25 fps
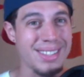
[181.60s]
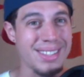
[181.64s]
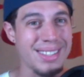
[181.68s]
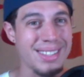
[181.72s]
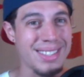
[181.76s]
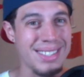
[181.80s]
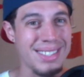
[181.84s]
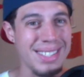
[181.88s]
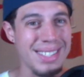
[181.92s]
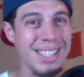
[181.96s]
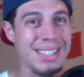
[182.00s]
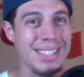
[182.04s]

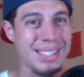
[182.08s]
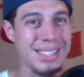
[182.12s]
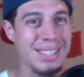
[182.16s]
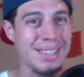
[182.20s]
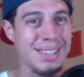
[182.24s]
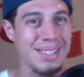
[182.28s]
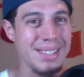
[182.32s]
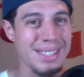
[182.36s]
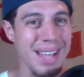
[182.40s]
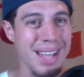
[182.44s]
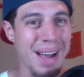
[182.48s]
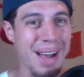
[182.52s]
six
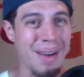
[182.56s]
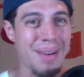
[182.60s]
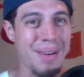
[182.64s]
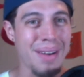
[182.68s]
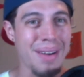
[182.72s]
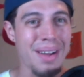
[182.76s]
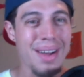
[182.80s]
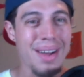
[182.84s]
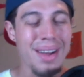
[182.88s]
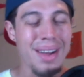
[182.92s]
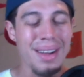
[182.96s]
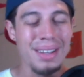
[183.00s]
years now
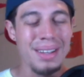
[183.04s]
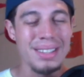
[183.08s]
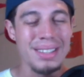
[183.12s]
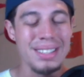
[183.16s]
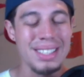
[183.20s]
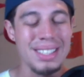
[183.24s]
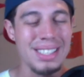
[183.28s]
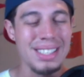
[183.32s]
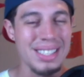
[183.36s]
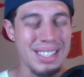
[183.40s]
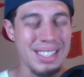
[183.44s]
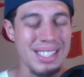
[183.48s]

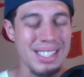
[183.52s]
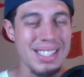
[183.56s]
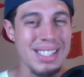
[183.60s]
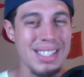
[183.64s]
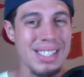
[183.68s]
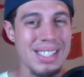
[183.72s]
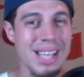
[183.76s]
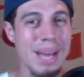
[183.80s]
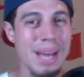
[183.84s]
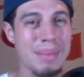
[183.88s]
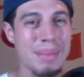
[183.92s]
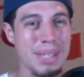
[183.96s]
since, since
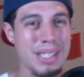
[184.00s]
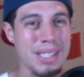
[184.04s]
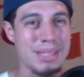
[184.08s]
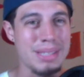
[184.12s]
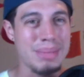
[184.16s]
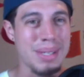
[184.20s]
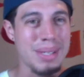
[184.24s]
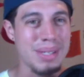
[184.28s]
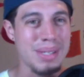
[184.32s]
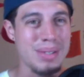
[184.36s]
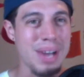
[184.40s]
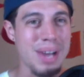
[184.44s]
the time he's
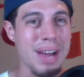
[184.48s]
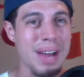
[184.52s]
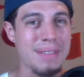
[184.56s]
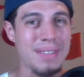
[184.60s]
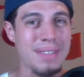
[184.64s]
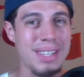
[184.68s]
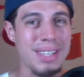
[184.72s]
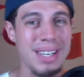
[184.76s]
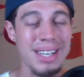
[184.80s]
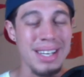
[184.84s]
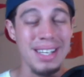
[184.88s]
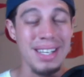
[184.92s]
been
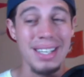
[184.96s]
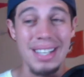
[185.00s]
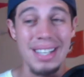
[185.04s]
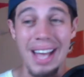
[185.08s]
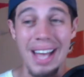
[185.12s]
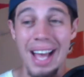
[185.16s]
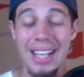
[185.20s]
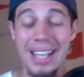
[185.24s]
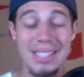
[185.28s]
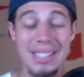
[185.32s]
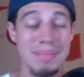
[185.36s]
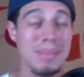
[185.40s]
drafted and
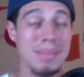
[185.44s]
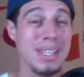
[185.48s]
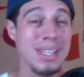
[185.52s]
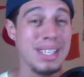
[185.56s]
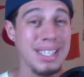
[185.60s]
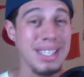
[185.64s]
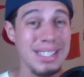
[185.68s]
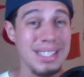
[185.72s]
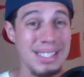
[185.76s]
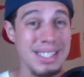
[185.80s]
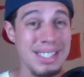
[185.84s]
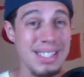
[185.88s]
hasn't been a
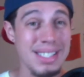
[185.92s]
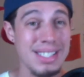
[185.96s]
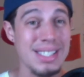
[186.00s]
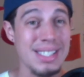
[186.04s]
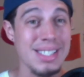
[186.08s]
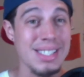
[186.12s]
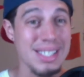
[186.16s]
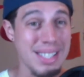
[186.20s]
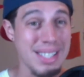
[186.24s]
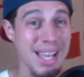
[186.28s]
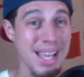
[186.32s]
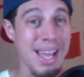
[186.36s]

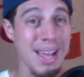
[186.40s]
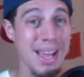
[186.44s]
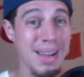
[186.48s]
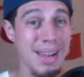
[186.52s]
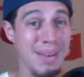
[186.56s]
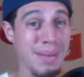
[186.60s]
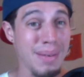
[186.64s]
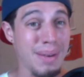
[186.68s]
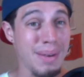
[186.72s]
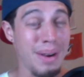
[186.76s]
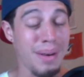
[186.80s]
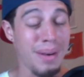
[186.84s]
consistent
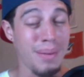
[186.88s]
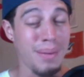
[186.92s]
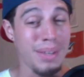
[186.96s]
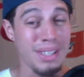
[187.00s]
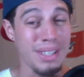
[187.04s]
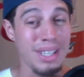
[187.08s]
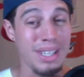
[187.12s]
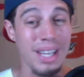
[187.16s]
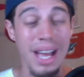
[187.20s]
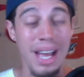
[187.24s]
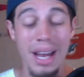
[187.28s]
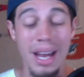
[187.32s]
stay uh,
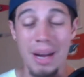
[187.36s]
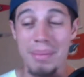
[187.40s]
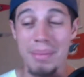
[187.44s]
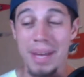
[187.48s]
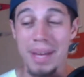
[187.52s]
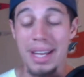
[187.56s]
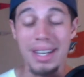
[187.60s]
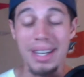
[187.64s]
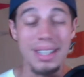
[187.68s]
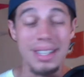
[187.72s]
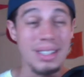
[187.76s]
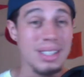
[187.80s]
with the lineup.
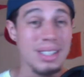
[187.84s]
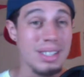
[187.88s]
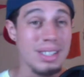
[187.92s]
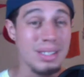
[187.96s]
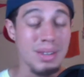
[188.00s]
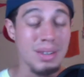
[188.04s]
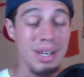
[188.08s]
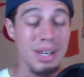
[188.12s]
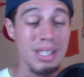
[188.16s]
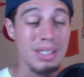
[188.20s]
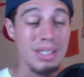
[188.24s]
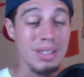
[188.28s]
And it,
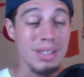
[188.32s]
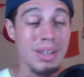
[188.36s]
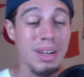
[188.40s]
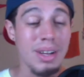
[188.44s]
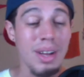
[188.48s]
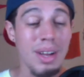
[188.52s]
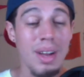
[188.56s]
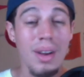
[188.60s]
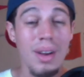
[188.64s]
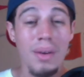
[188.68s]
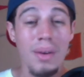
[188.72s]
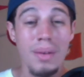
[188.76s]
it's crazy
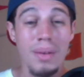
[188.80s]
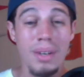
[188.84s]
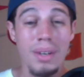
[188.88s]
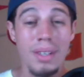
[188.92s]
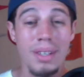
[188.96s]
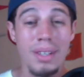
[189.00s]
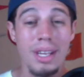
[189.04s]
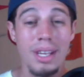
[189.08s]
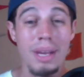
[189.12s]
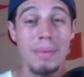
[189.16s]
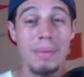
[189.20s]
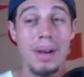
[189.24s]
when you
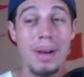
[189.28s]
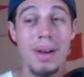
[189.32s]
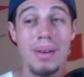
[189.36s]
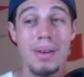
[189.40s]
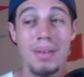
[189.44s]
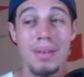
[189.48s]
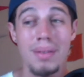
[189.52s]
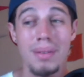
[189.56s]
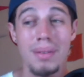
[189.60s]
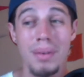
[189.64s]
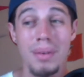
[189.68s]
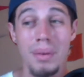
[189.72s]
think
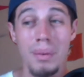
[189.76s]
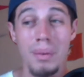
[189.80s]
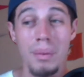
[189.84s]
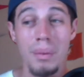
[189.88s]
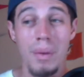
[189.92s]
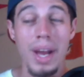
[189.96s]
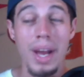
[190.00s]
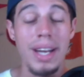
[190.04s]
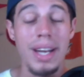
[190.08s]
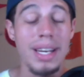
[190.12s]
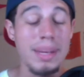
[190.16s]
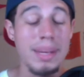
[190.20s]
about
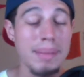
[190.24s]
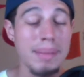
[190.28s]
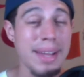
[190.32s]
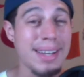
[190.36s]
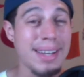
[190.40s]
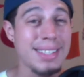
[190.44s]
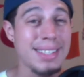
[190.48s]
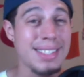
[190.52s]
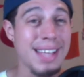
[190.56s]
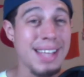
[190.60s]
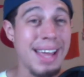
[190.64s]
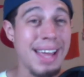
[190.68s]
when he made
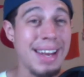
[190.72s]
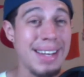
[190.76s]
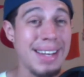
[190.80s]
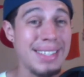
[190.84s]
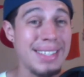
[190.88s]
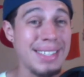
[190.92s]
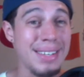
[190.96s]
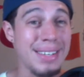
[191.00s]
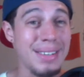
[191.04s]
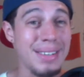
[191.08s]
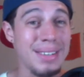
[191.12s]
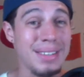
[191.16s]
his
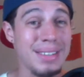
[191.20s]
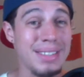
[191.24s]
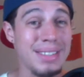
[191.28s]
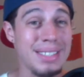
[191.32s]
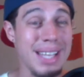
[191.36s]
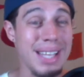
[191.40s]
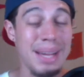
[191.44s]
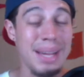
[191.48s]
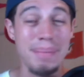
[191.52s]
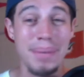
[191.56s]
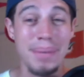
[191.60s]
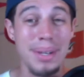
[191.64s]
NHL
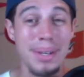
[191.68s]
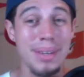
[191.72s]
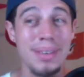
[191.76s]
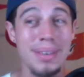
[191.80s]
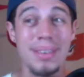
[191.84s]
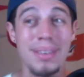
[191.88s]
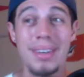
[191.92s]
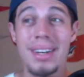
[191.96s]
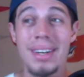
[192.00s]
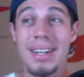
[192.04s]
debut,